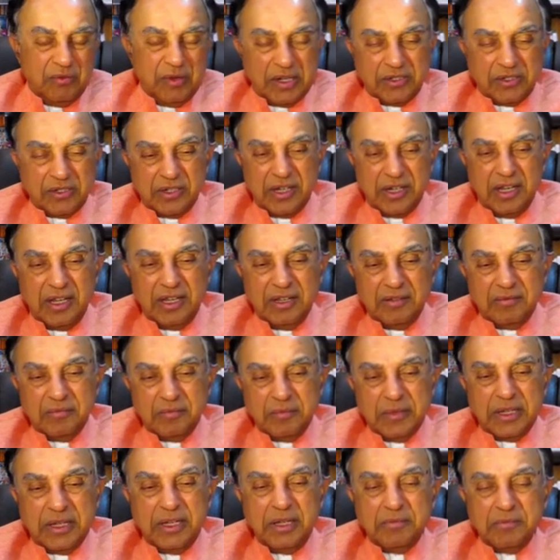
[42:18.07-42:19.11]
victory
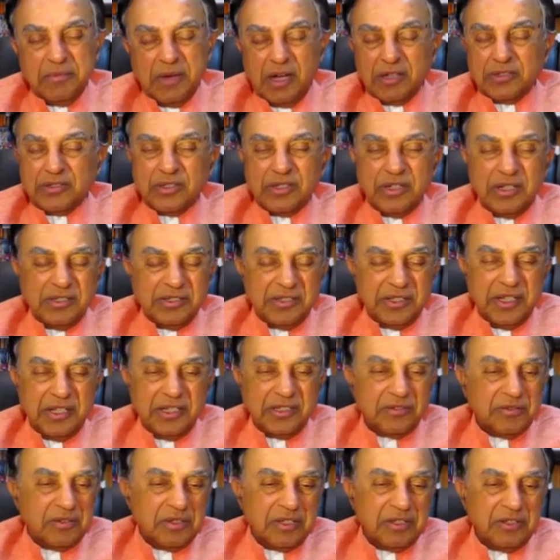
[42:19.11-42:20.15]
in many marginal
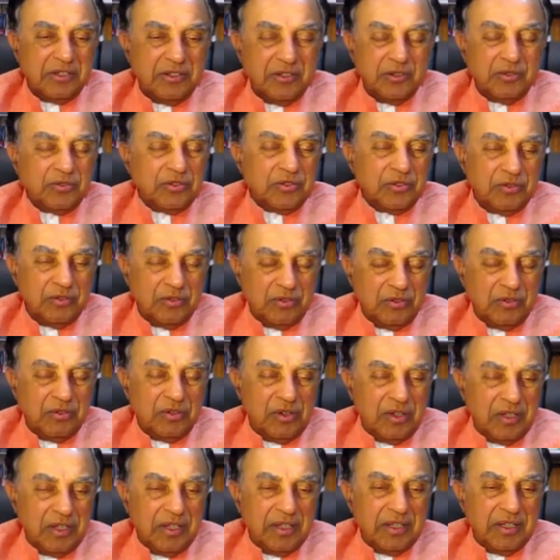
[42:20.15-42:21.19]
seats was due
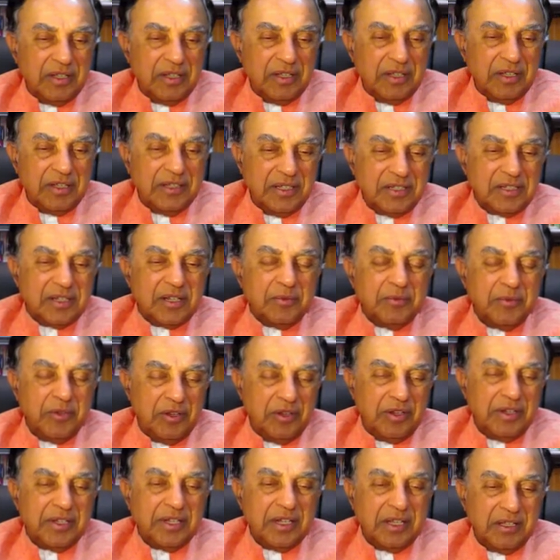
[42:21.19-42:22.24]
to the Indian
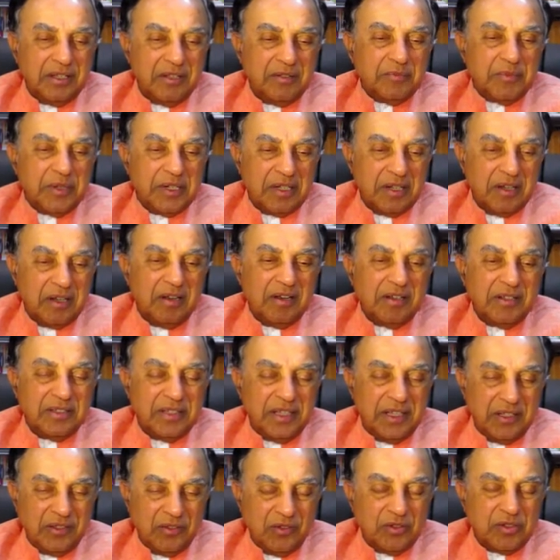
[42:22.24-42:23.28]
community, and
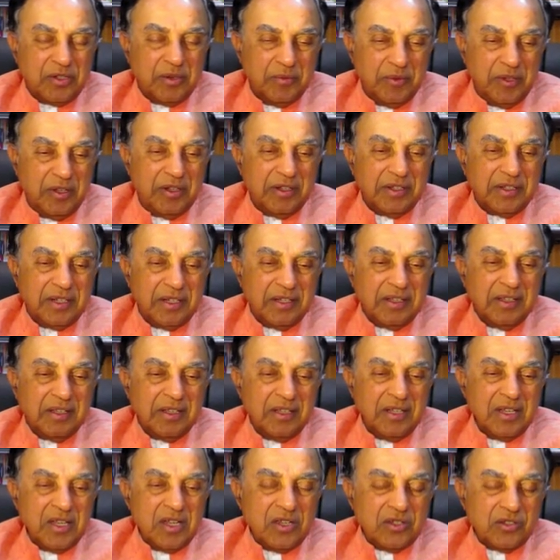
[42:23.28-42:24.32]
particularly the Hindu community.
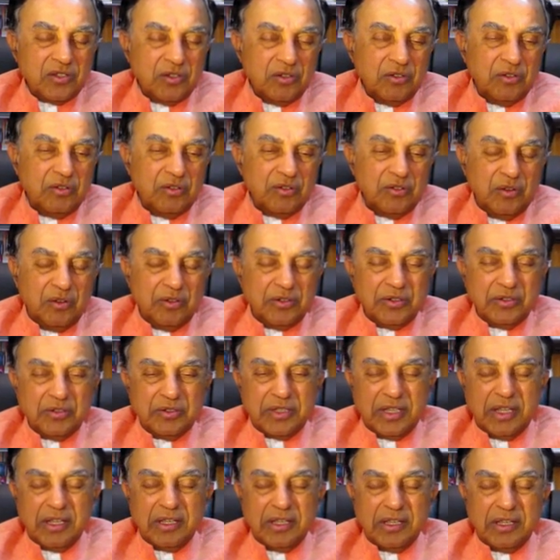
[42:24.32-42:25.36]
So don't
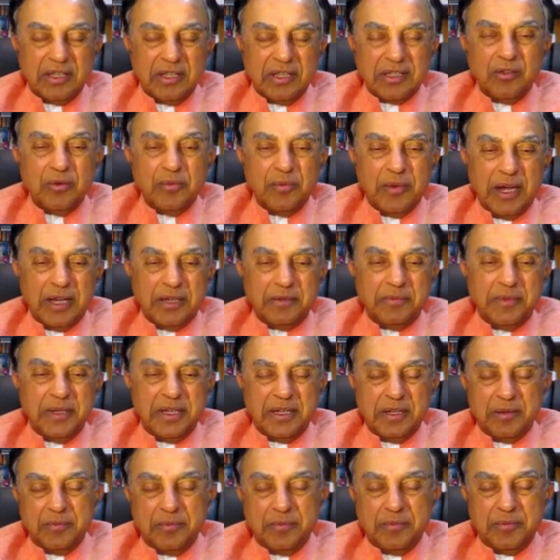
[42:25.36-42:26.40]
you think now you might
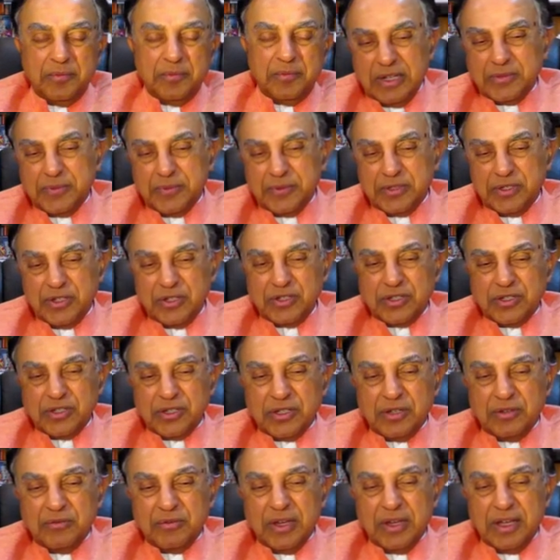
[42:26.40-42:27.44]
be in a privileged
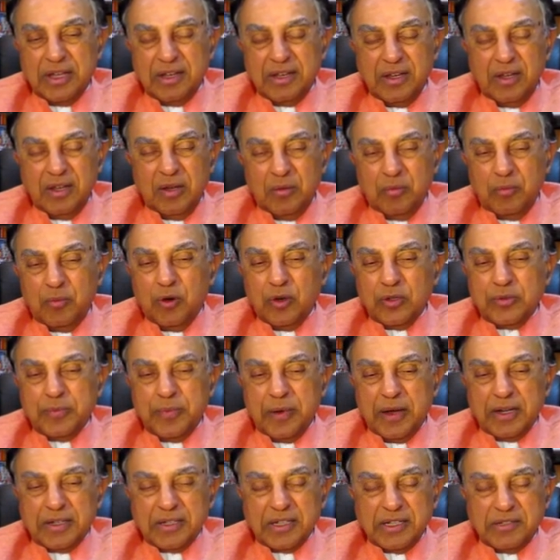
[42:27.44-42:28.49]
position where both
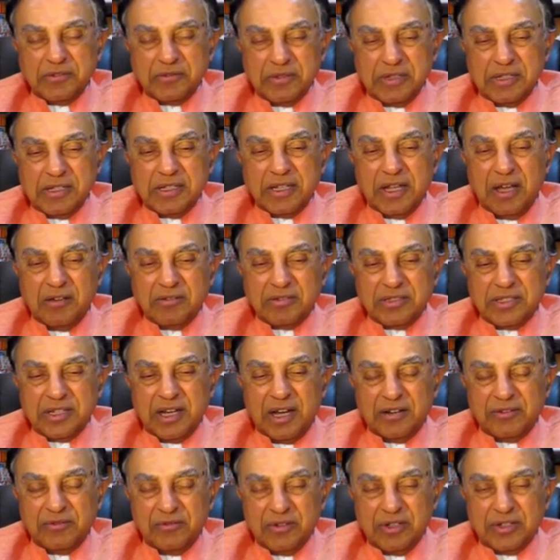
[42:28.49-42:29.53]
parties will now
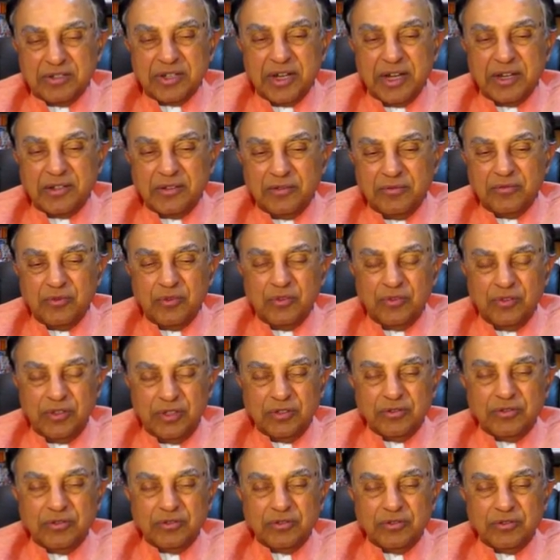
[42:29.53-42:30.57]
start trying to woo
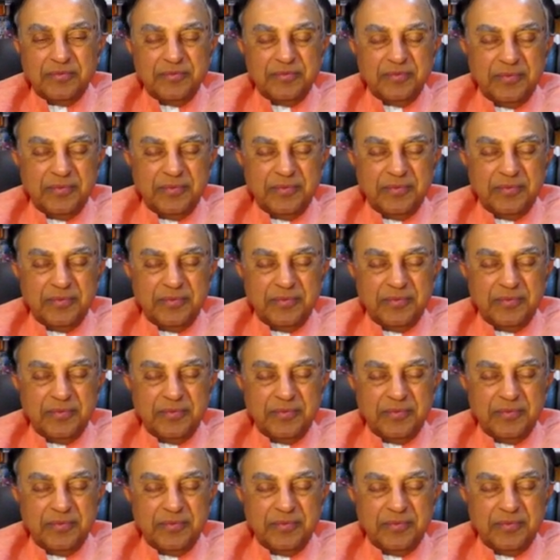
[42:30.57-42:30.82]
you?